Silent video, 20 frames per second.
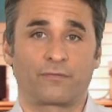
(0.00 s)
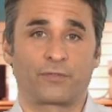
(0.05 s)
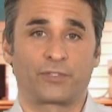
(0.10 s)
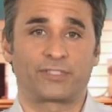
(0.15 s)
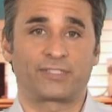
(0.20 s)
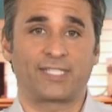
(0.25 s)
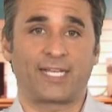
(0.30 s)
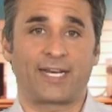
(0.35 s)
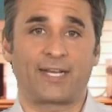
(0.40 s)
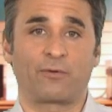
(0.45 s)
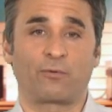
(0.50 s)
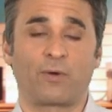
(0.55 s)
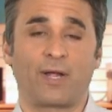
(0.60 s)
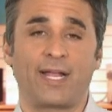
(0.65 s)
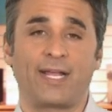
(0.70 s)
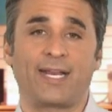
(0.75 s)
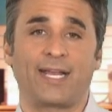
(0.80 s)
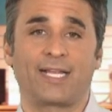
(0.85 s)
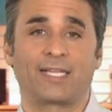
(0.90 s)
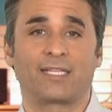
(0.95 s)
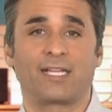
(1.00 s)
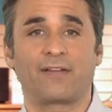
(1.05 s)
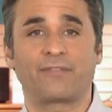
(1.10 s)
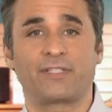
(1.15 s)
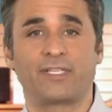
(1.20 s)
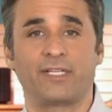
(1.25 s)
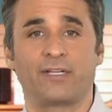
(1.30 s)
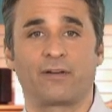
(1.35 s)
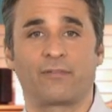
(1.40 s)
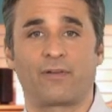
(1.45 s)
for setting right and
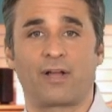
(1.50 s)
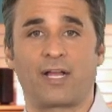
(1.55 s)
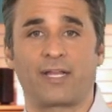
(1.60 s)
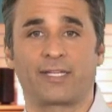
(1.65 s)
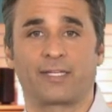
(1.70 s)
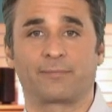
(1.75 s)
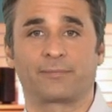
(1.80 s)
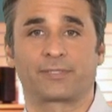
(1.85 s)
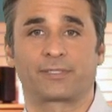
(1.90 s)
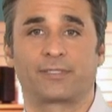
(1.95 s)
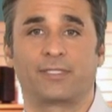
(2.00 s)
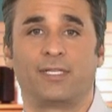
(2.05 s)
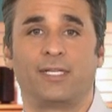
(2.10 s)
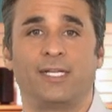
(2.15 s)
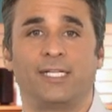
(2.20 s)
left ear volumes.